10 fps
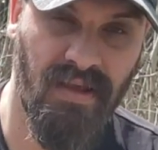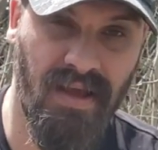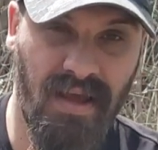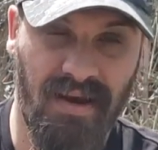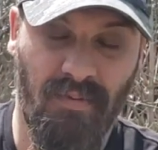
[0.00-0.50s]

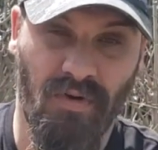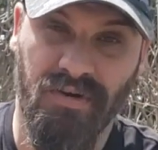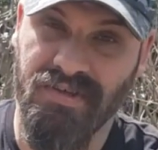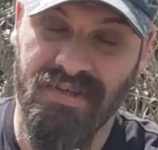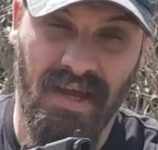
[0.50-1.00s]
and it
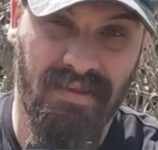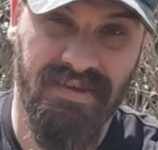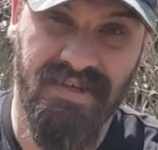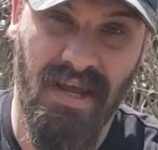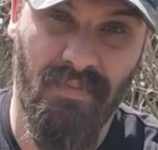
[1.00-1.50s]
works exactly
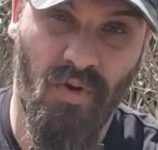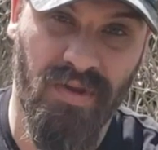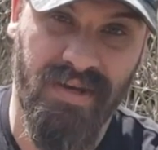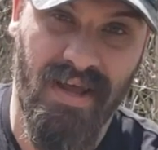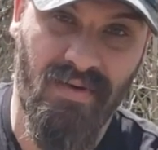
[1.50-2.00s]
the same.
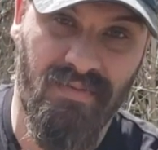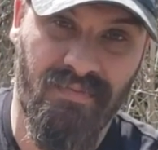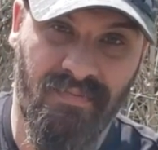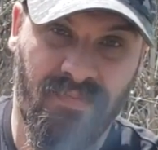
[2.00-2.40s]
Hold it down,